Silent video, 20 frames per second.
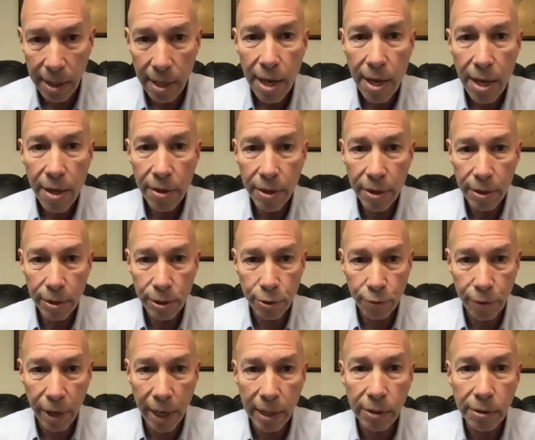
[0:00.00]
there's
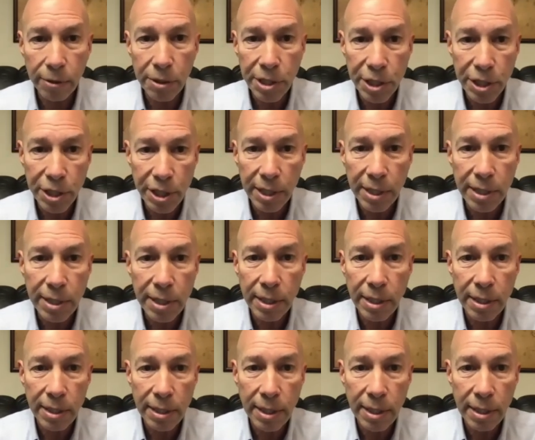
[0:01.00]
rental
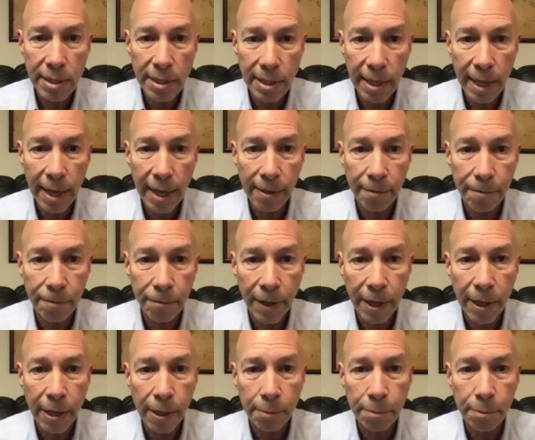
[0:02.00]
assistance that's now
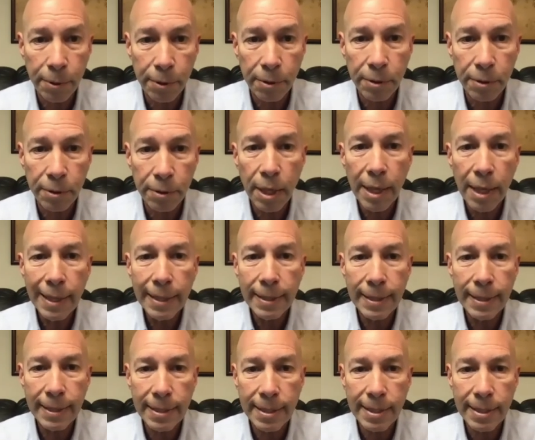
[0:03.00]
available
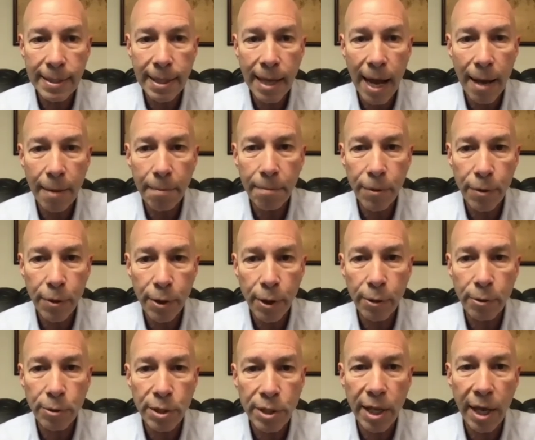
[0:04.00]
to stop
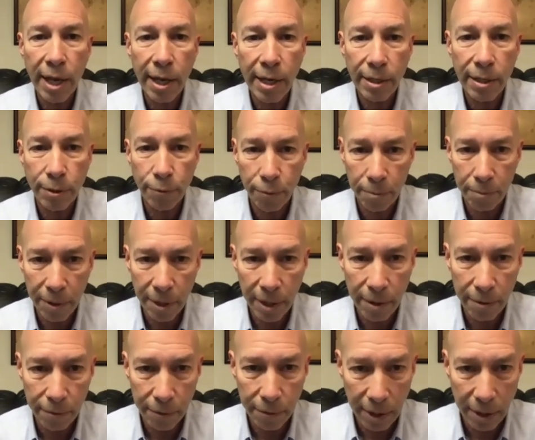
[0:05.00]
those tenants from being
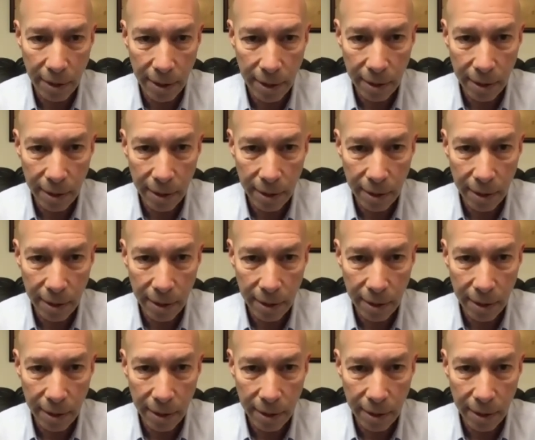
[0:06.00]
evicted.